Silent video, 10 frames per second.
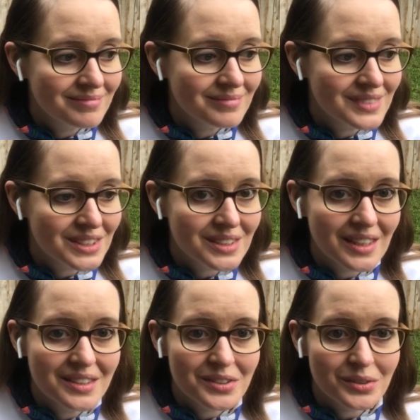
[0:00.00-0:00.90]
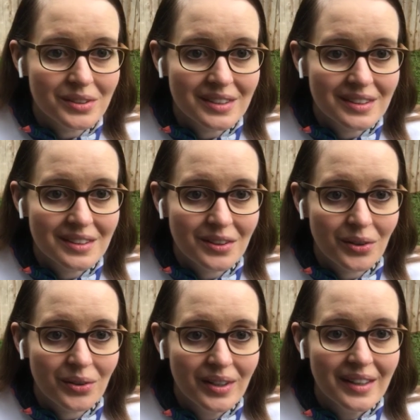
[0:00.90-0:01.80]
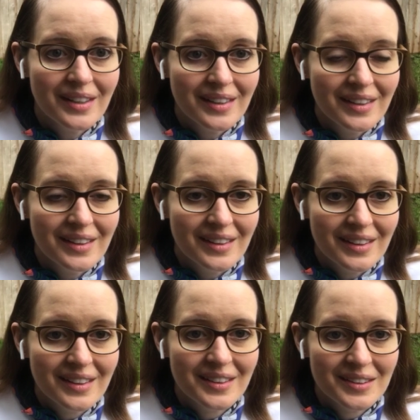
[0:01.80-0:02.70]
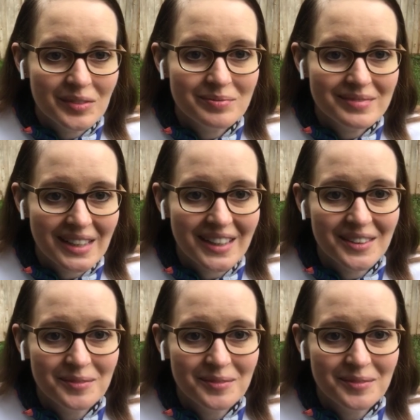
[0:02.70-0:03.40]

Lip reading: just uncertain. So yeah.